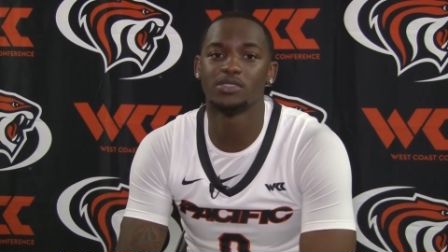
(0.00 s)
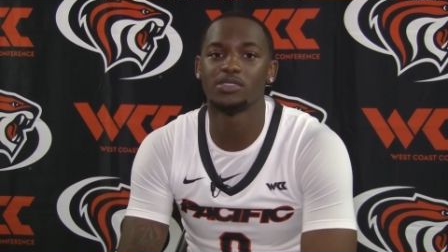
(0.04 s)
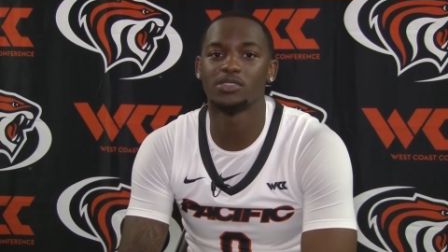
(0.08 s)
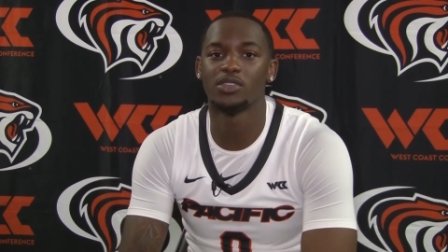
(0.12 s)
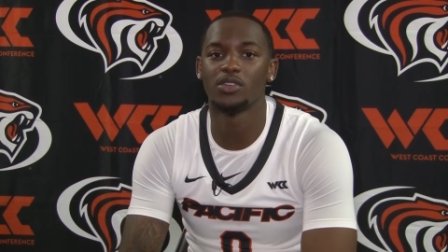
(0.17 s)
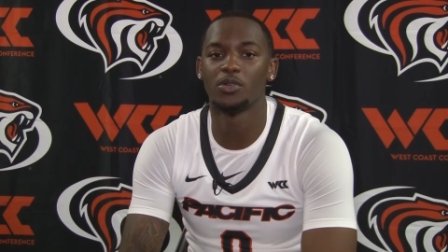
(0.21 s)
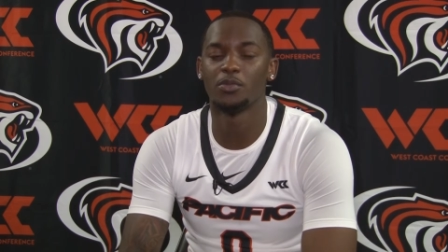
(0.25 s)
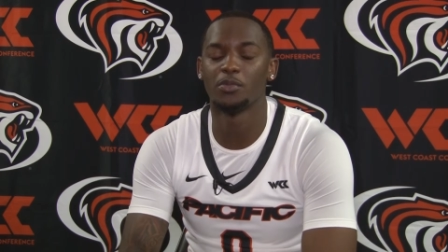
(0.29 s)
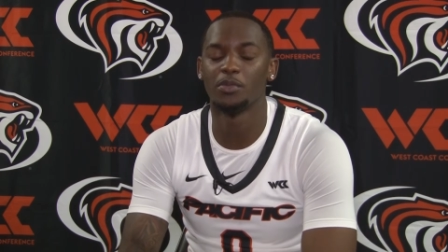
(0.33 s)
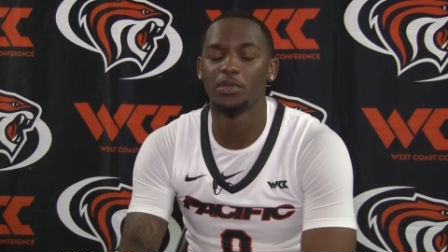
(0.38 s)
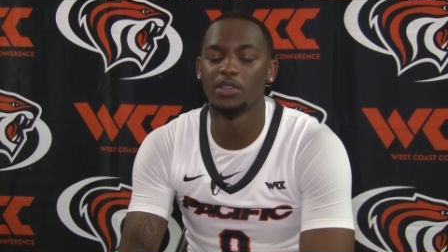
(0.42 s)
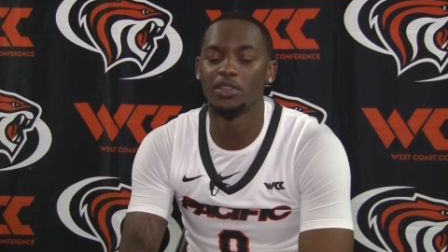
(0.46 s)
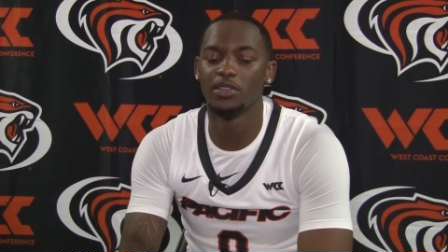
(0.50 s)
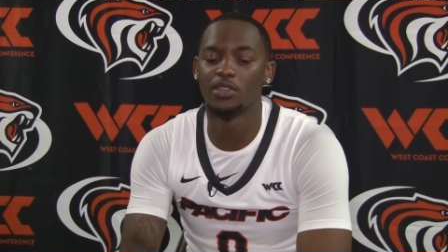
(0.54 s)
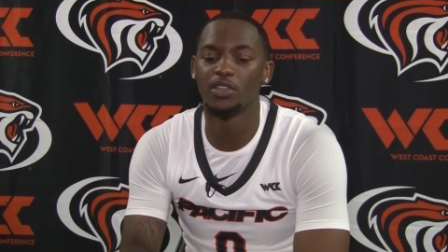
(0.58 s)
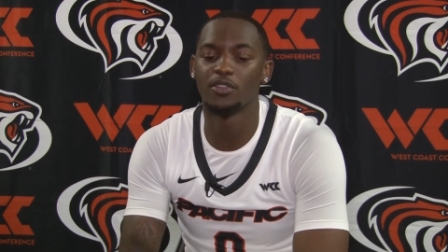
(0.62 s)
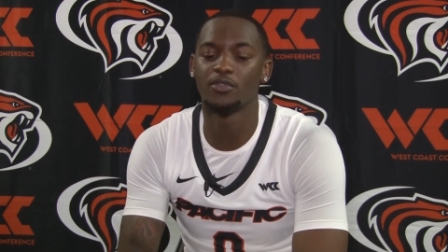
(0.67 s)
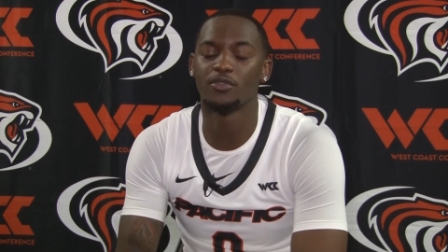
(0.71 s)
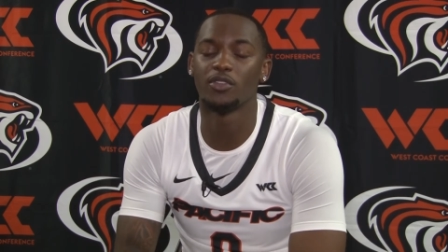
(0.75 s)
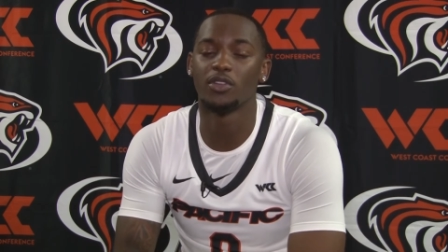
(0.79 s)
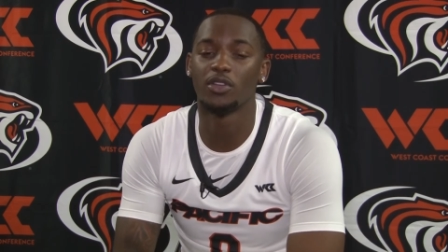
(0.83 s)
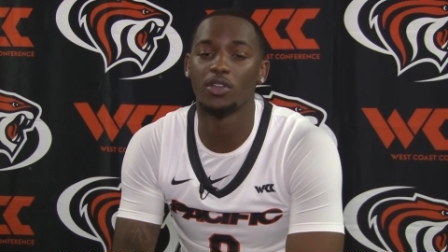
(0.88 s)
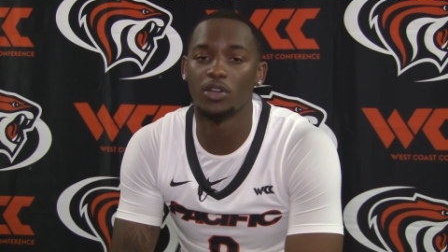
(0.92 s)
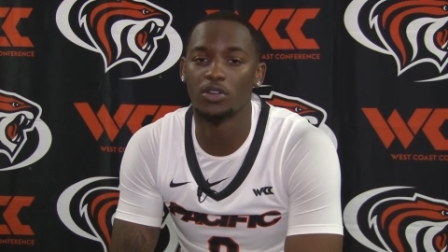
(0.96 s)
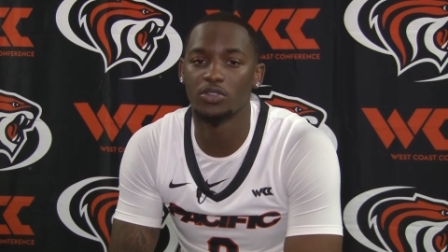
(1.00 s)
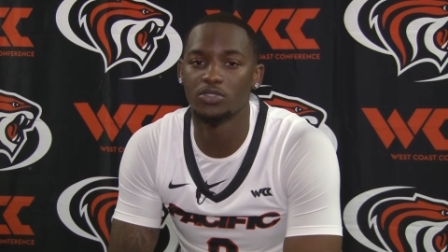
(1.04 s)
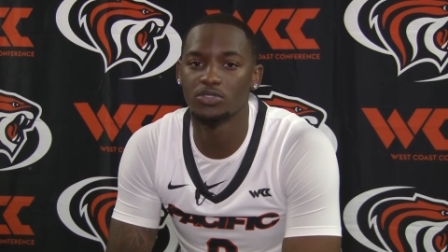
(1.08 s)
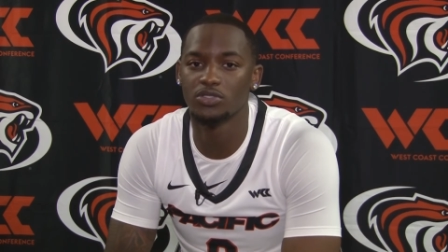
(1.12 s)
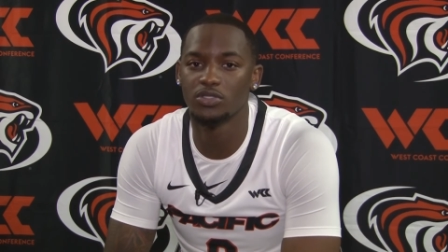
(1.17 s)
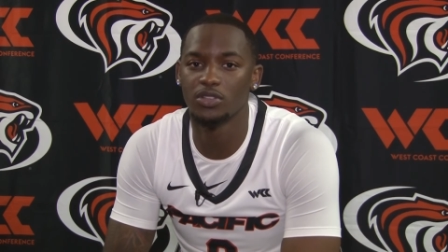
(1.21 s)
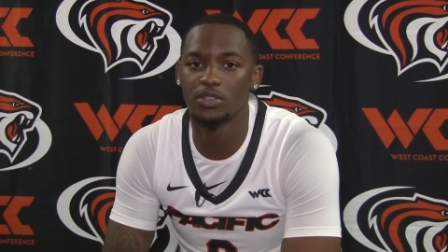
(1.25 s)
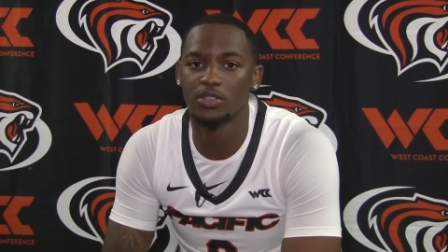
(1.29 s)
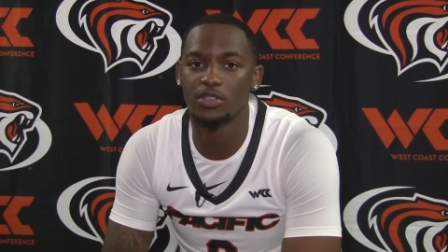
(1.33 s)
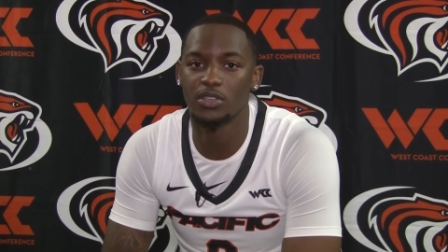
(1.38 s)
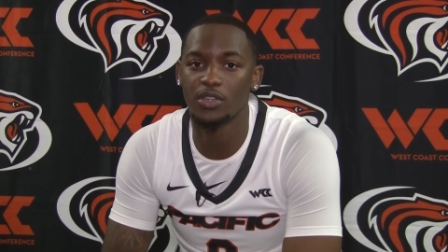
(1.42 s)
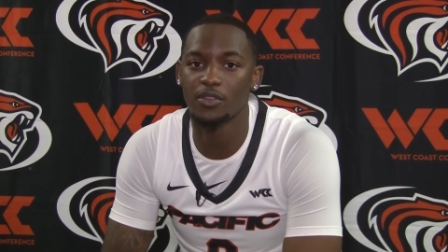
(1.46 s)
It's gonna be a different
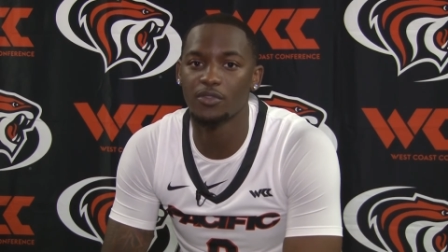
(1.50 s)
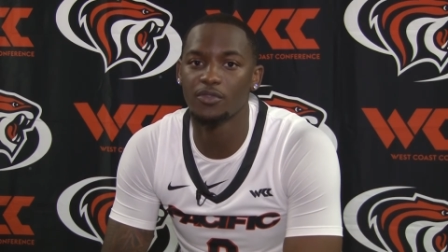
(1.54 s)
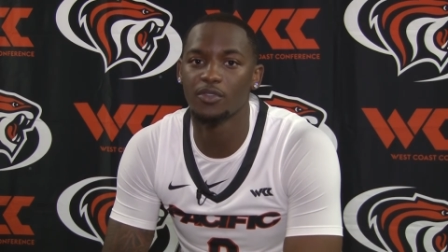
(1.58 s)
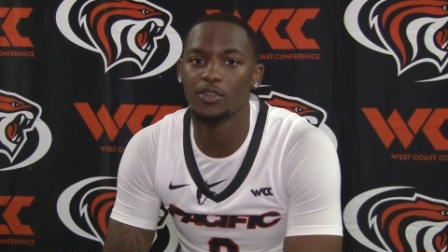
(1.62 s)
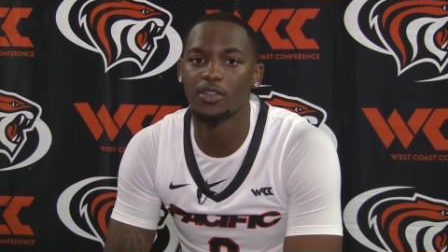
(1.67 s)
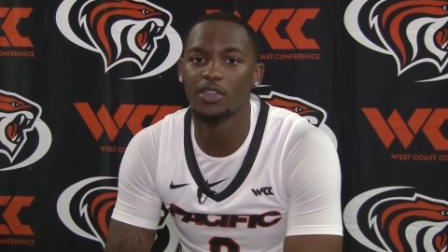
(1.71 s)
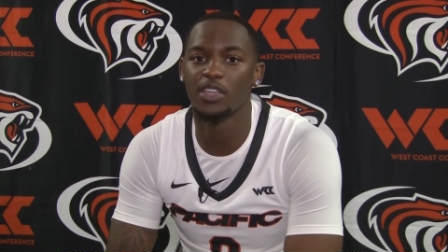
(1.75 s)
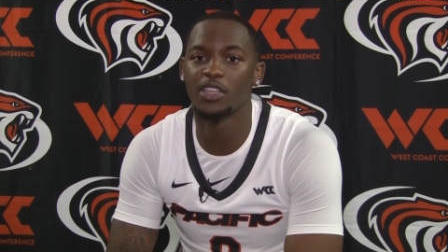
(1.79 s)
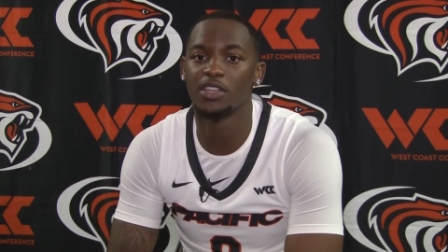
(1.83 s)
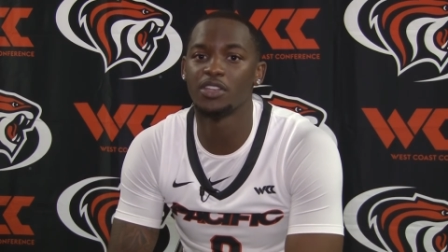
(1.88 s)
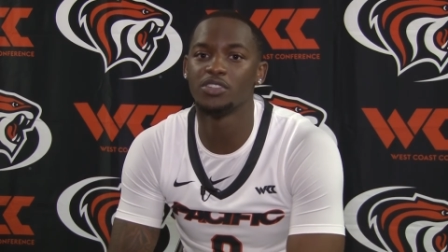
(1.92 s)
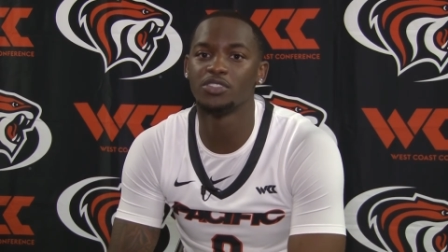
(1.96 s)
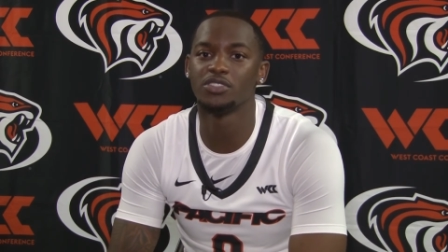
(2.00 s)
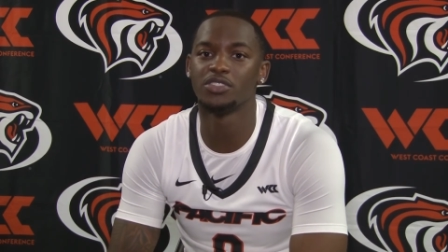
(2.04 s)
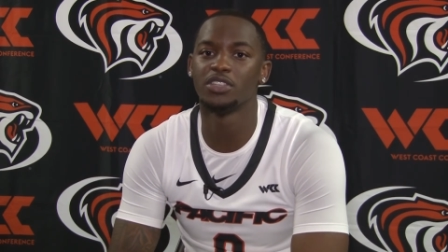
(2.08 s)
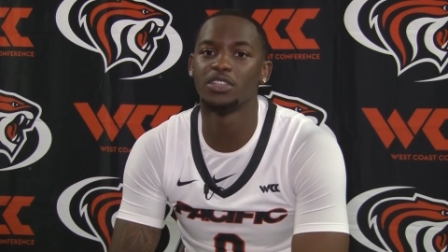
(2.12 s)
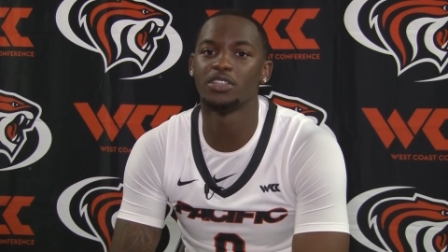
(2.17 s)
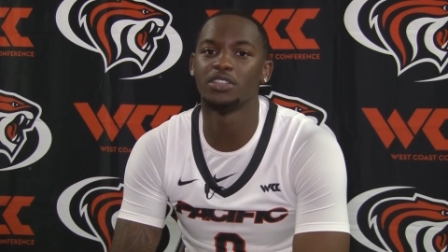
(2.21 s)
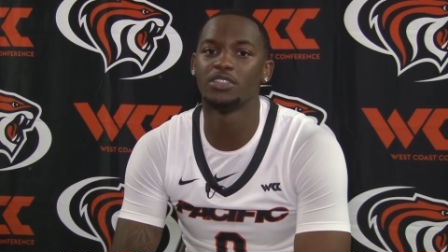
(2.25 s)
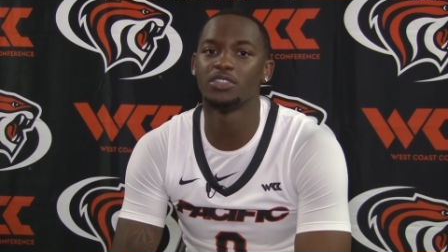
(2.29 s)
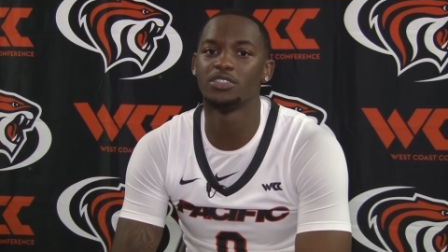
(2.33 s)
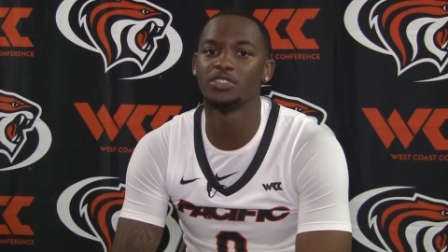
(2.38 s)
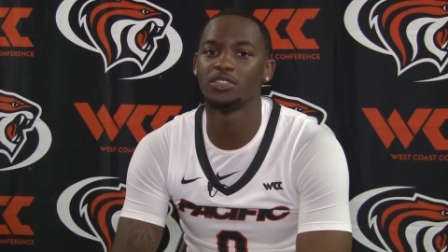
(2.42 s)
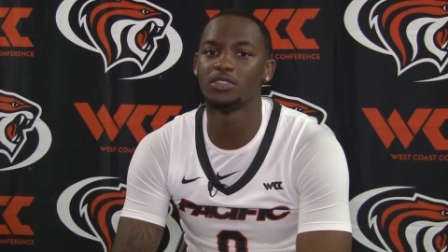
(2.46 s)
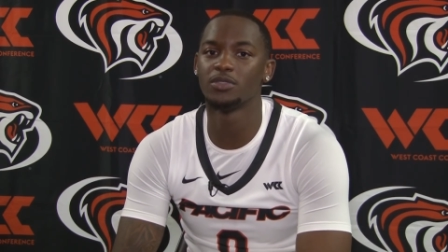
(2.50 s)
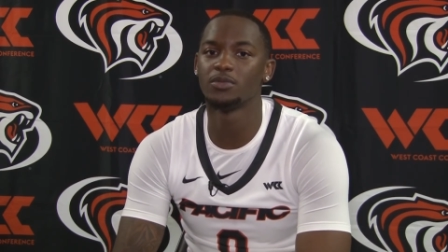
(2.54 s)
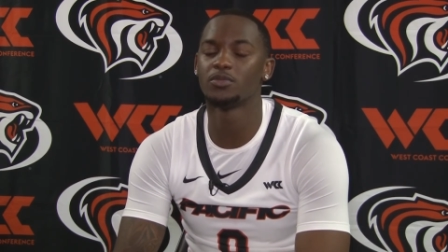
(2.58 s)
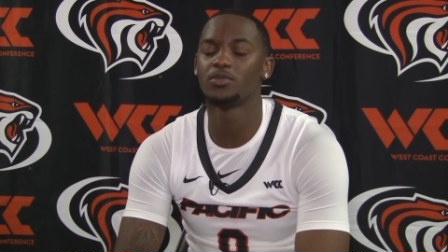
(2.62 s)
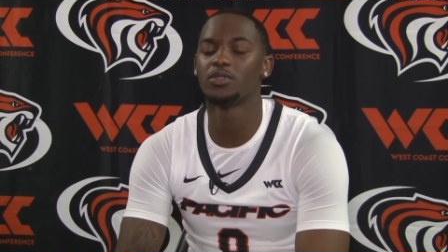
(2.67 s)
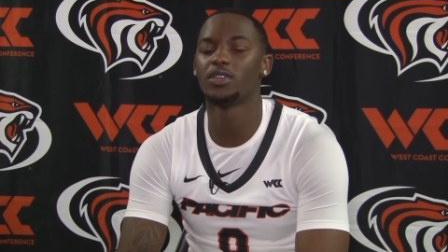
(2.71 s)
culture, a different energy in the gym.